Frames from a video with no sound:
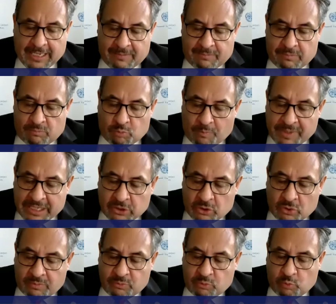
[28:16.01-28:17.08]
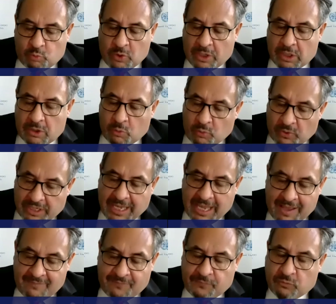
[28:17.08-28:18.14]
momentum where we
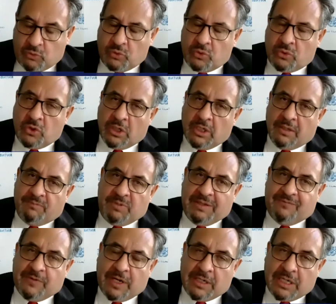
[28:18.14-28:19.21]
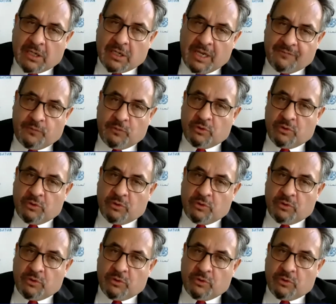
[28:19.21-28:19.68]
have to be very careful.